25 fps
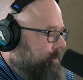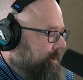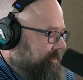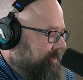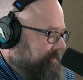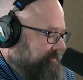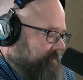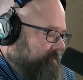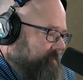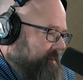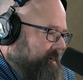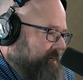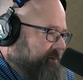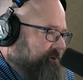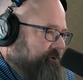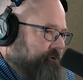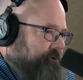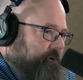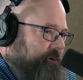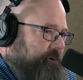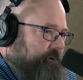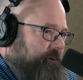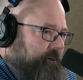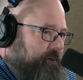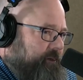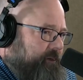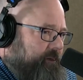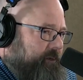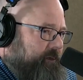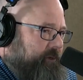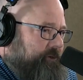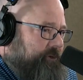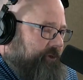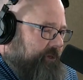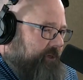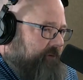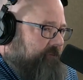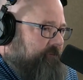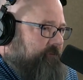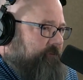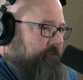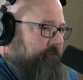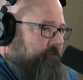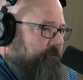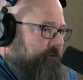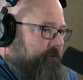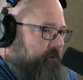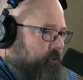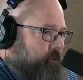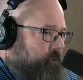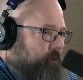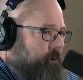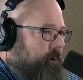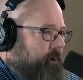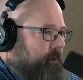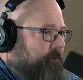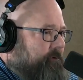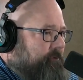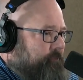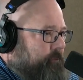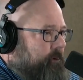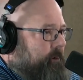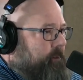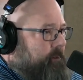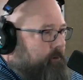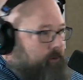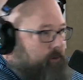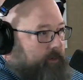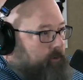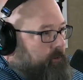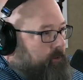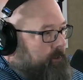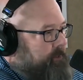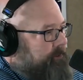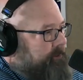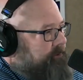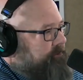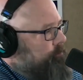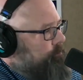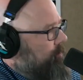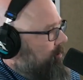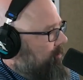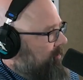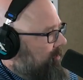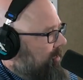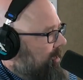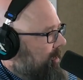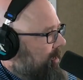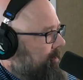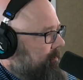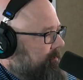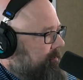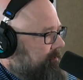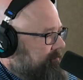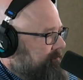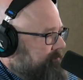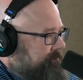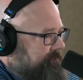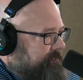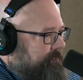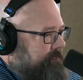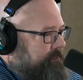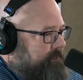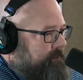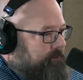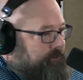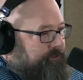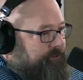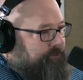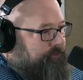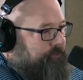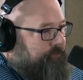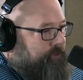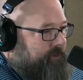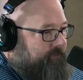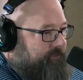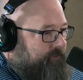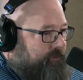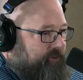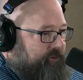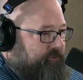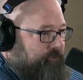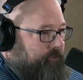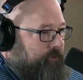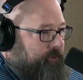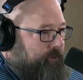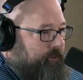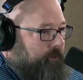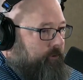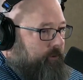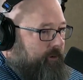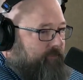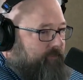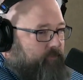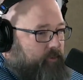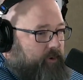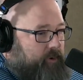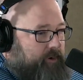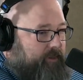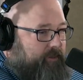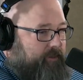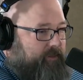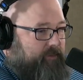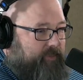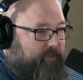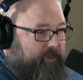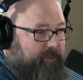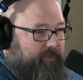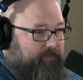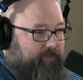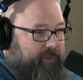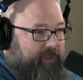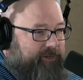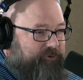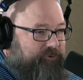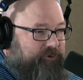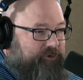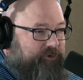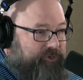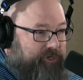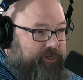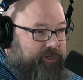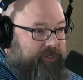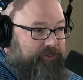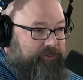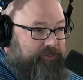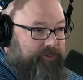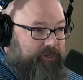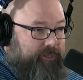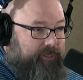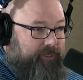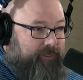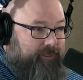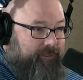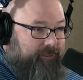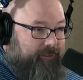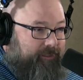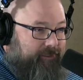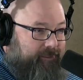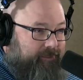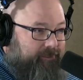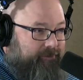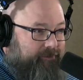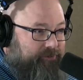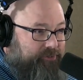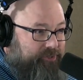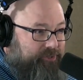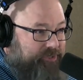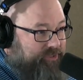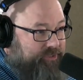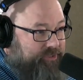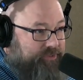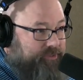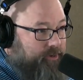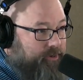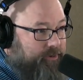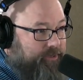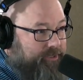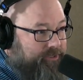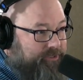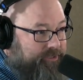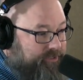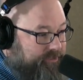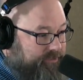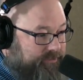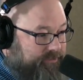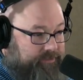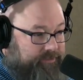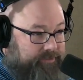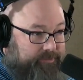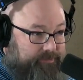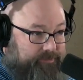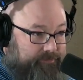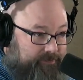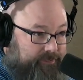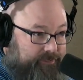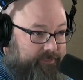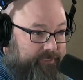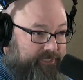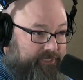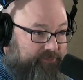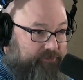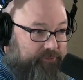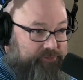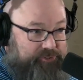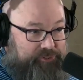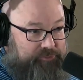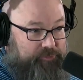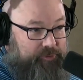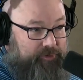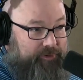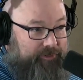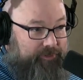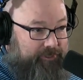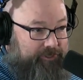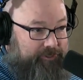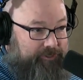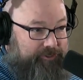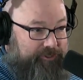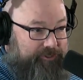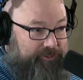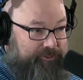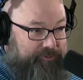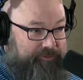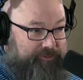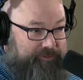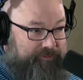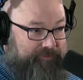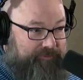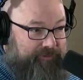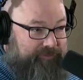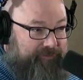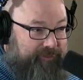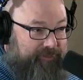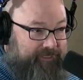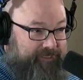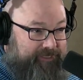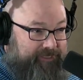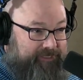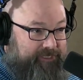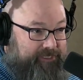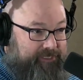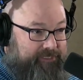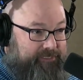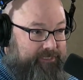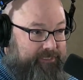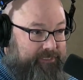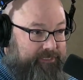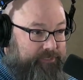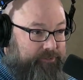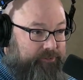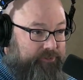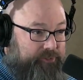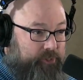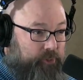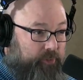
for magistrate chief going on as well, and at least one of the candidates was like, this is what I've always wanted to do. I've wanted to be a magistrate judge, and she's an attorney. She's so that's what she's wanted to do since she was 15, 16 years old. I